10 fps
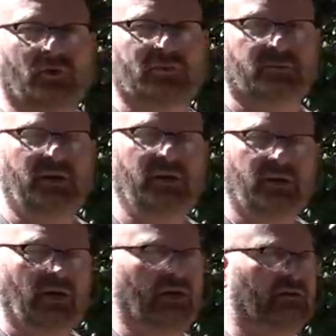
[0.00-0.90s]
watts
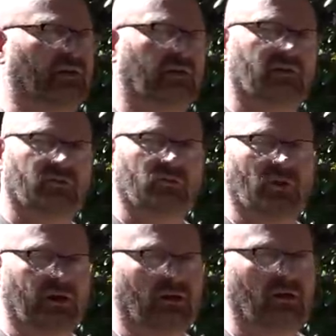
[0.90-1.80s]
peak and they can do
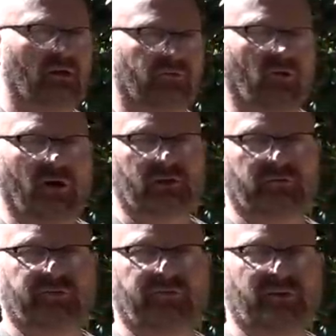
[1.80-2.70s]
like
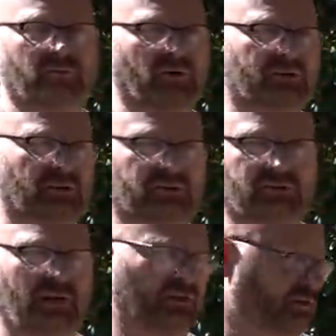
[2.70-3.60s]
450 watts
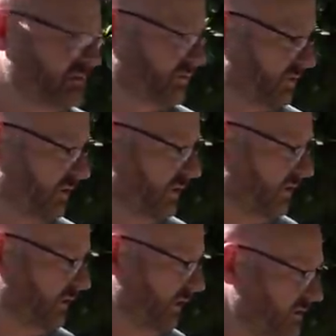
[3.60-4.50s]
sustained and so on.
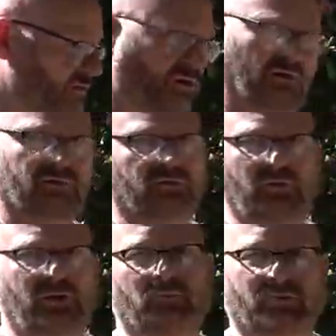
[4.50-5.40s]
That is all
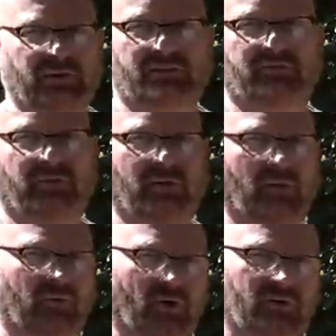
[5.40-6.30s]
truly impressive and
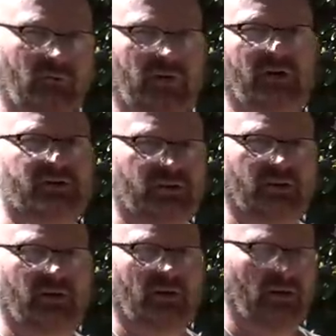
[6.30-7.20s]
I'm not
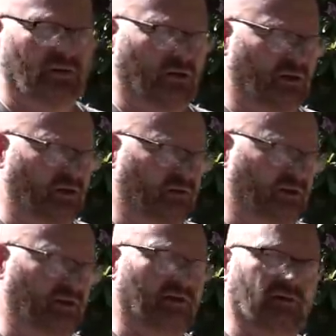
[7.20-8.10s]
diminishing uh,
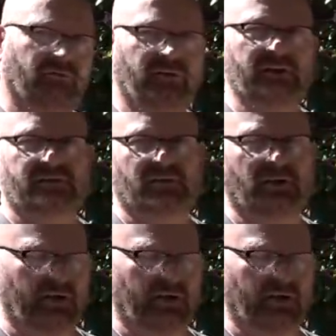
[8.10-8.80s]
their feats in